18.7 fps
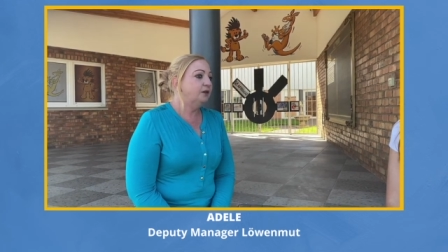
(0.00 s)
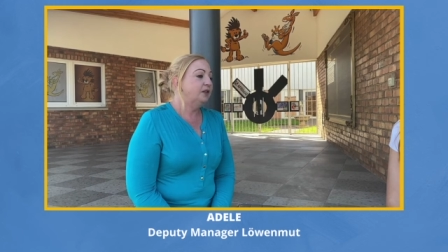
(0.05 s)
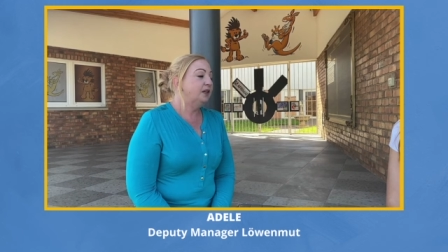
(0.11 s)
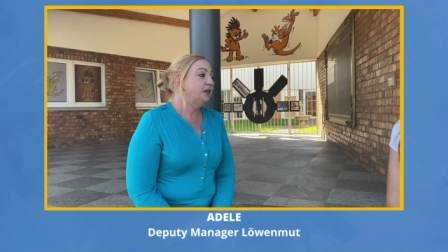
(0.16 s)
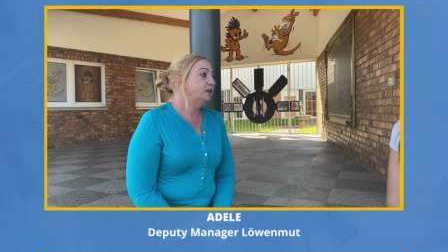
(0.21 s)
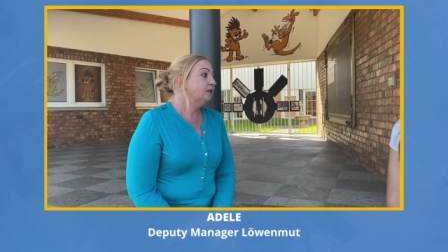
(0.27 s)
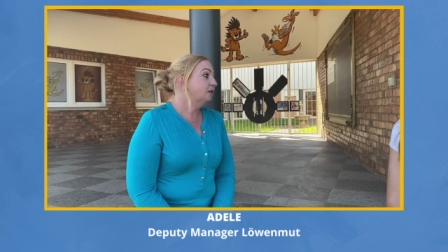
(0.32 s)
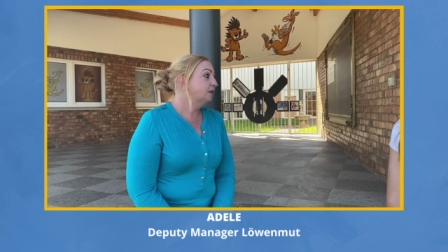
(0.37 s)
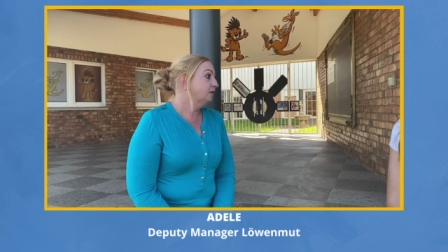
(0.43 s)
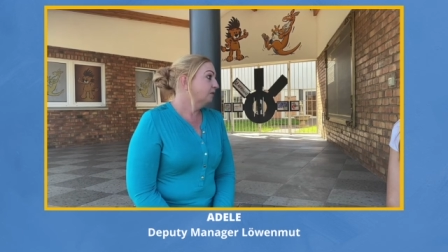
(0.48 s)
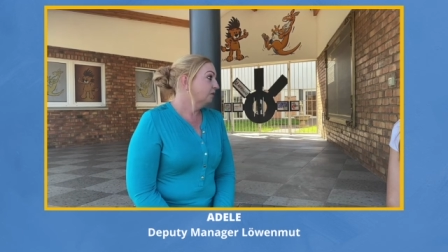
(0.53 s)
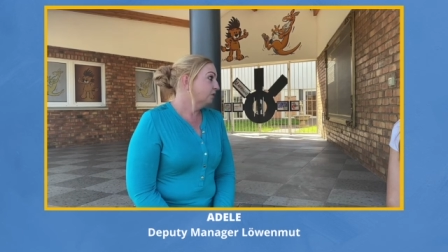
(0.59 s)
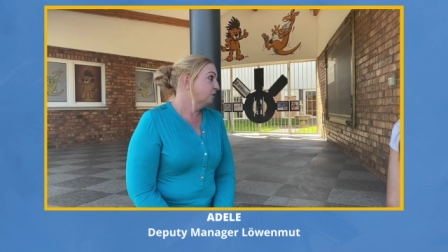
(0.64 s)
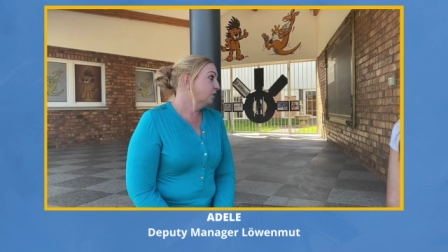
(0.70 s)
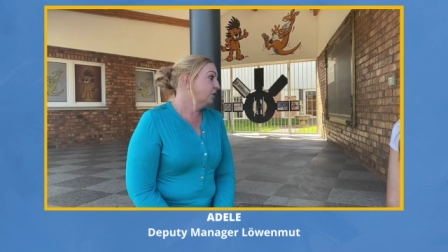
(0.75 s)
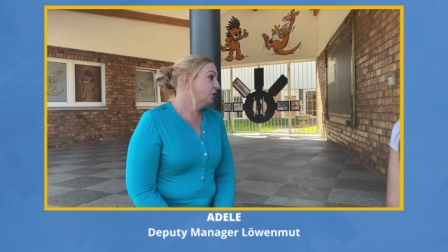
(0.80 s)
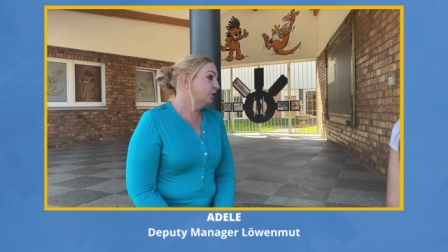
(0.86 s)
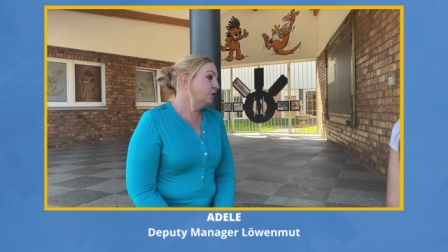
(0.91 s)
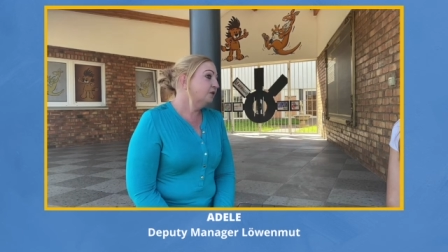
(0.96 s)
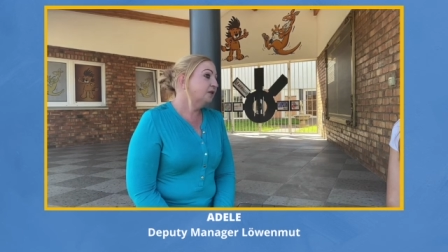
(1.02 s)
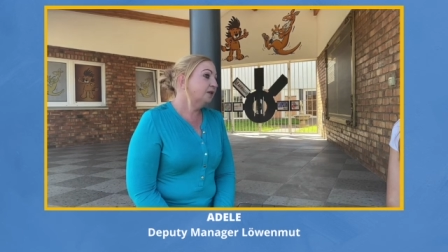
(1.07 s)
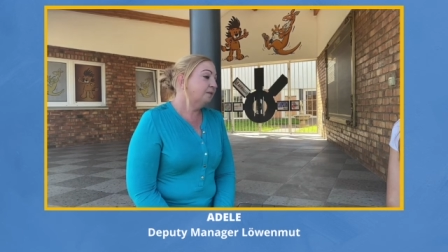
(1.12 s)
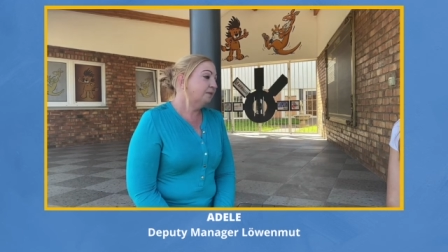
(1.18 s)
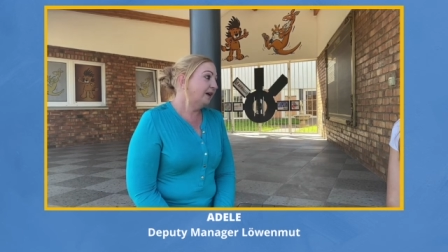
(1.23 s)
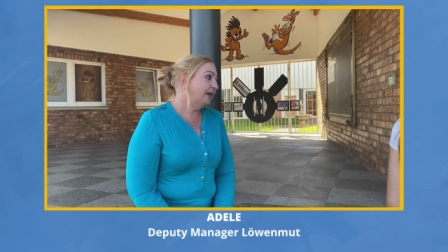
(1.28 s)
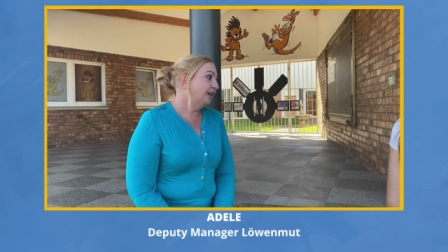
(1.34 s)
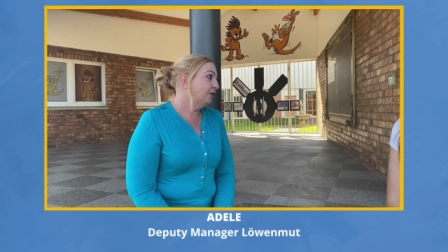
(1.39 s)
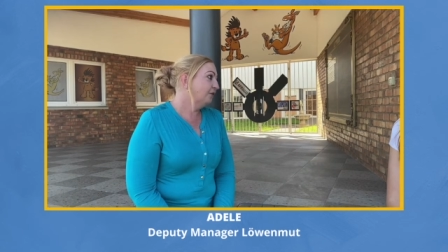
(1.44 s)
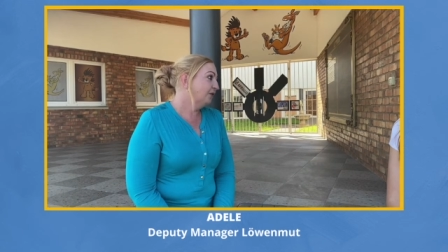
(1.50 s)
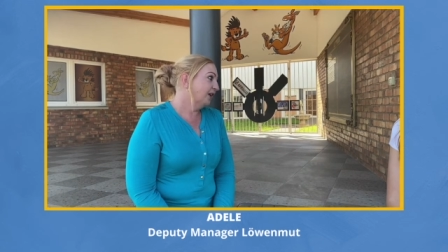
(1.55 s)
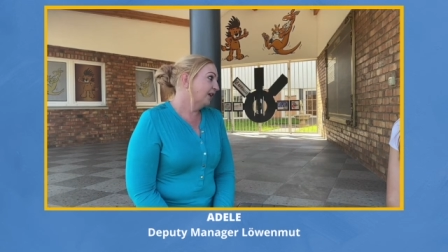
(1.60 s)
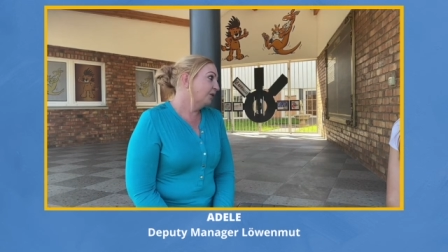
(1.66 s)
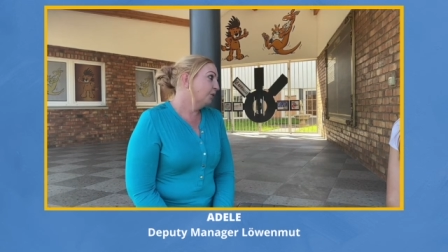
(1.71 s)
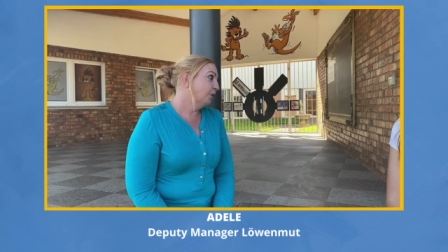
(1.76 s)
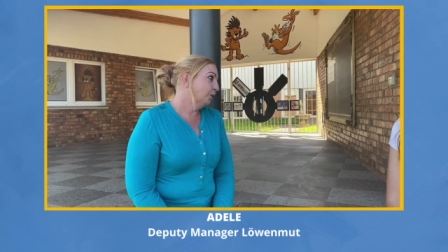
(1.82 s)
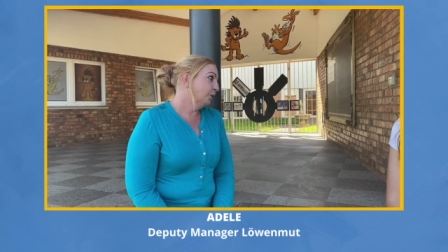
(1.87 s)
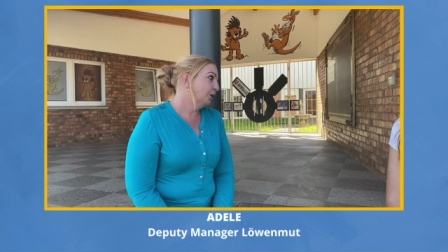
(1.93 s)
need to use the money
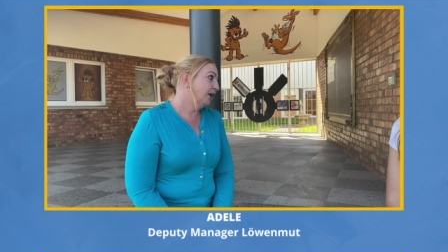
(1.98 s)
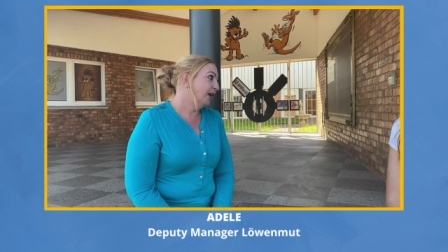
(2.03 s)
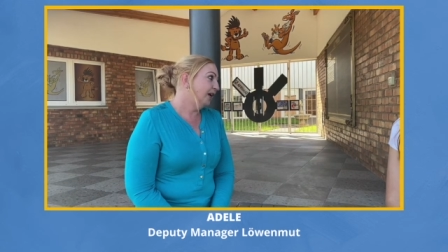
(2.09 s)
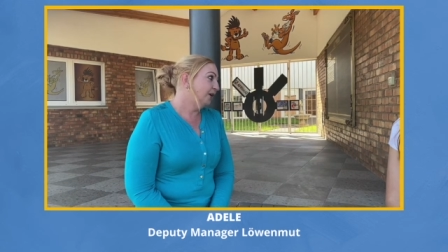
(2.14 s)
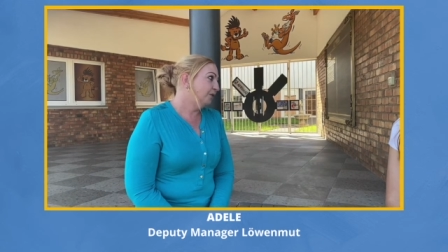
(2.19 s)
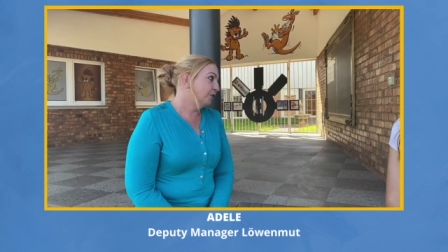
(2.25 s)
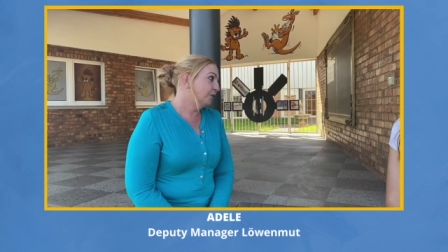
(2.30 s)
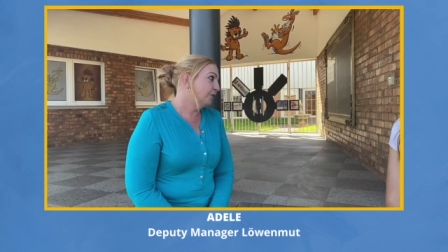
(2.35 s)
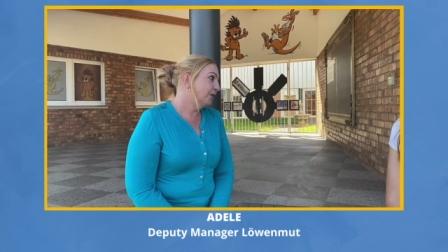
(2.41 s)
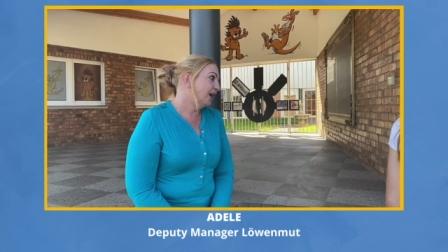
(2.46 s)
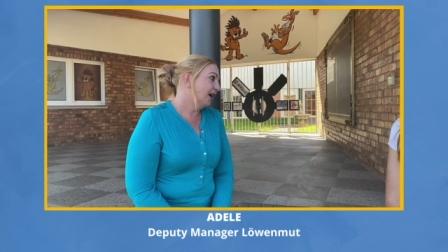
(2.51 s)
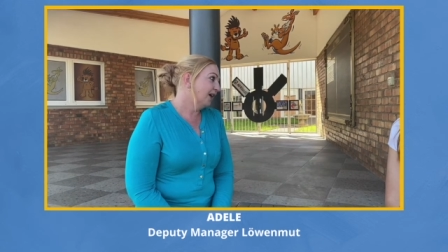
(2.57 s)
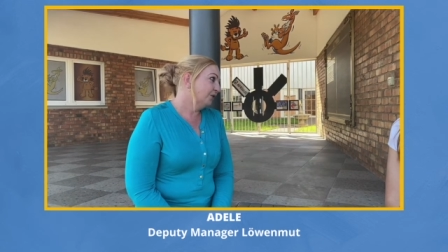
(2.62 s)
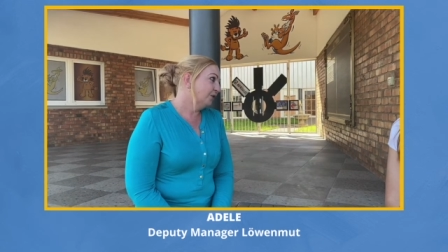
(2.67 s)
that we will get from the